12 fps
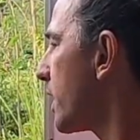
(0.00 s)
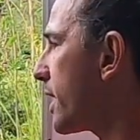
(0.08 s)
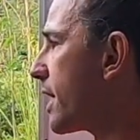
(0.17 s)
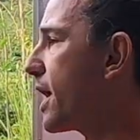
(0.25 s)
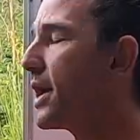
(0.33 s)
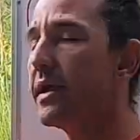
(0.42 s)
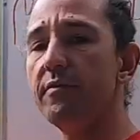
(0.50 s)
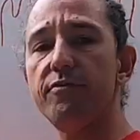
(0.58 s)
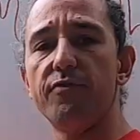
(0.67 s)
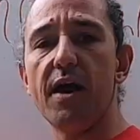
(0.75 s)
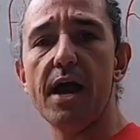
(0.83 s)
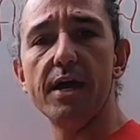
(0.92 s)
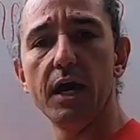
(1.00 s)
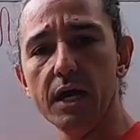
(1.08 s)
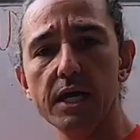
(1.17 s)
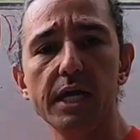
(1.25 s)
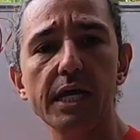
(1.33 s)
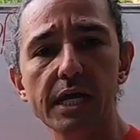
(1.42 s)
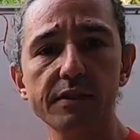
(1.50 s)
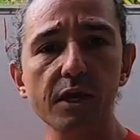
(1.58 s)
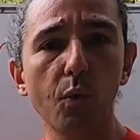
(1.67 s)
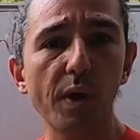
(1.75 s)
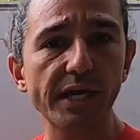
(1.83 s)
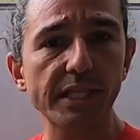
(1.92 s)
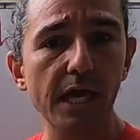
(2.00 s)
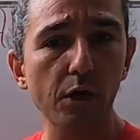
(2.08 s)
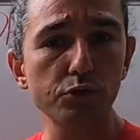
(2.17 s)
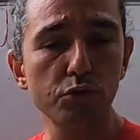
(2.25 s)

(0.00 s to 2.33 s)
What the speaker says: air and fire in the way that I'll do